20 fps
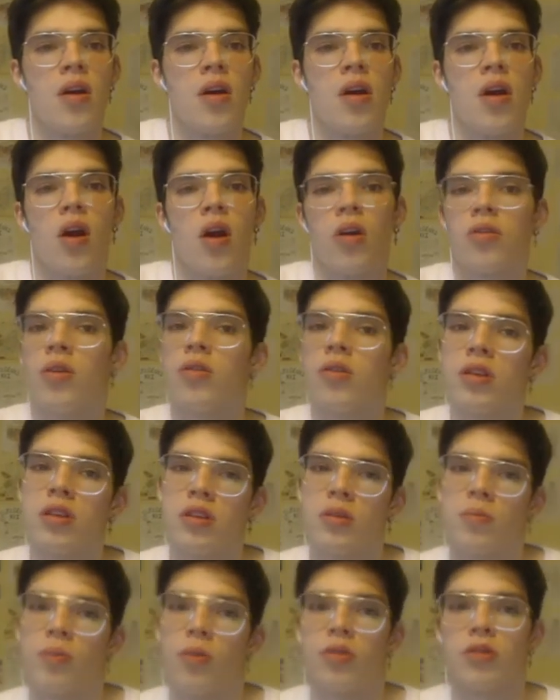Although this
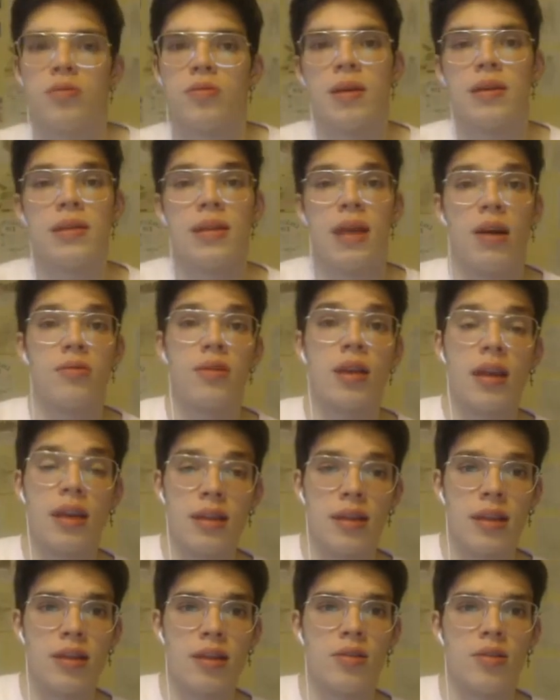approach may sound a
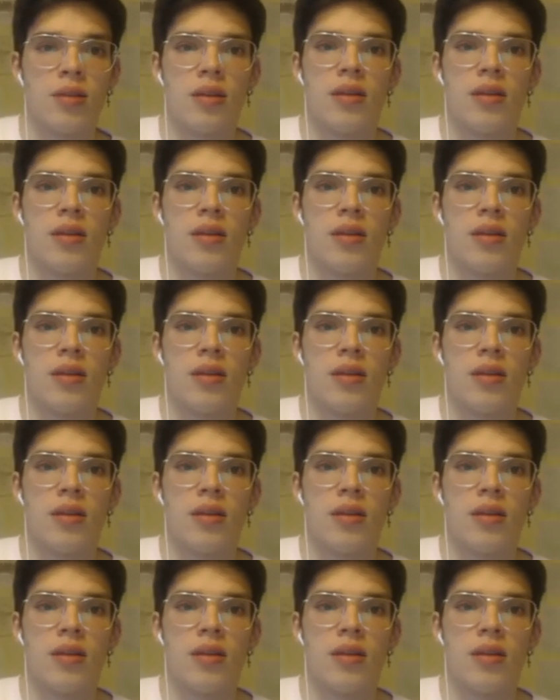little